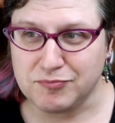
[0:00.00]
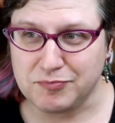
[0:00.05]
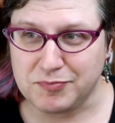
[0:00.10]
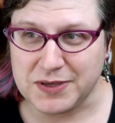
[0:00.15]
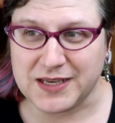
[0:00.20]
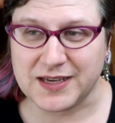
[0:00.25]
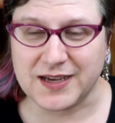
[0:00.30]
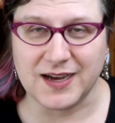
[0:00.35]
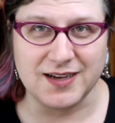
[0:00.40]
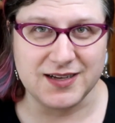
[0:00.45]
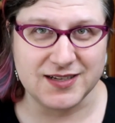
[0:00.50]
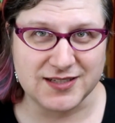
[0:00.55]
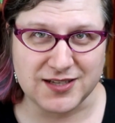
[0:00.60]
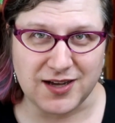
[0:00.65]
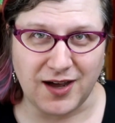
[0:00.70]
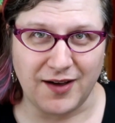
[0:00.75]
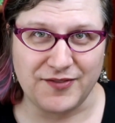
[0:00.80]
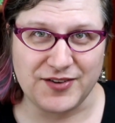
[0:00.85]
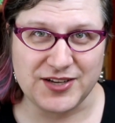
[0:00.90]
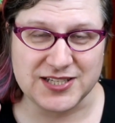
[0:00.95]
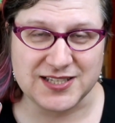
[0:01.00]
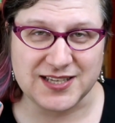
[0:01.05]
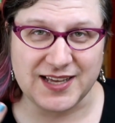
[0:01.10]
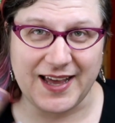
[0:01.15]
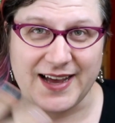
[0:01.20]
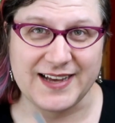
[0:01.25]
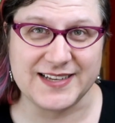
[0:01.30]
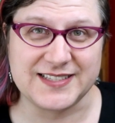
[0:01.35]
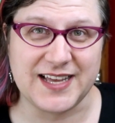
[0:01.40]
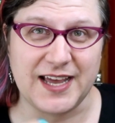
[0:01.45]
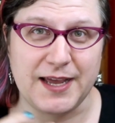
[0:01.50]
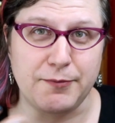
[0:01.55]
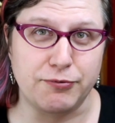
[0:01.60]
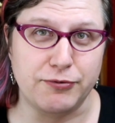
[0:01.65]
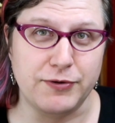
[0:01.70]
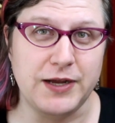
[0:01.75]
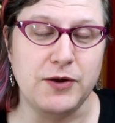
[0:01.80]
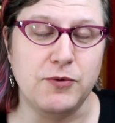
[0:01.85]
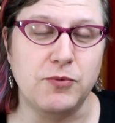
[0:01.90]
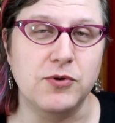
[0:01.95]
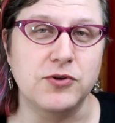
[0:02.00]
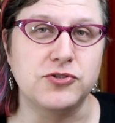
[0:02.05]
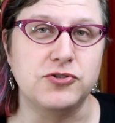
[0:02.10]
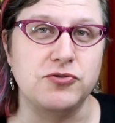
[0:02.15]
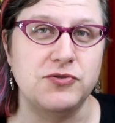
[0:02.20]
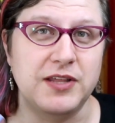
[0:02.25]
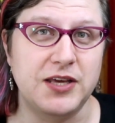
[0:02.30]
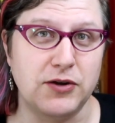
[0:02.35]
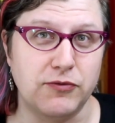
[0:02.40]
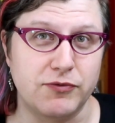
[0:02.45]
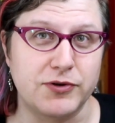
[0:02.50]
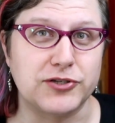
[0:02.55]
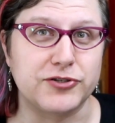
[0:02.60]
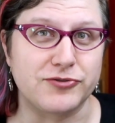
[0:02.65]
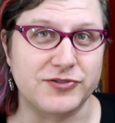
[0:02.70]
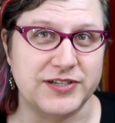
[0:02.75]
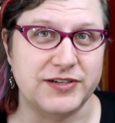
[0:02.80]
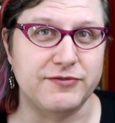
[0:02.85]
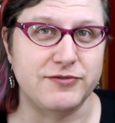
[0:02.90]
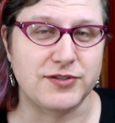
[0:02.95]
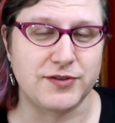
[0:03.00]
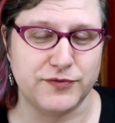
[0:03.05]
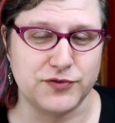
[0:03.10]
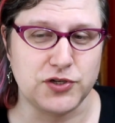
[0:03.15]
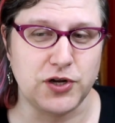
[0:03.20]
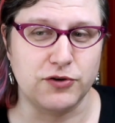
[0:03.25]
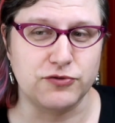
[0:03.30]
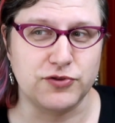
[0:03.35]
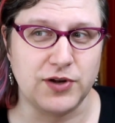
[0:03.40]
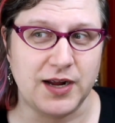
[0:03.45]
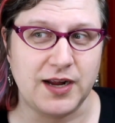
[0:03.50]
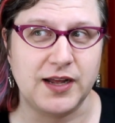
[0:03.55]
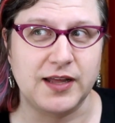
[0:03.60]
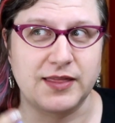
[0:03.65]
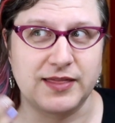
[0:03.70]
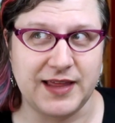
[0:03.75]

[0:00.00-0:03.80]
because obviously as a prequel to the original series of Star Trek,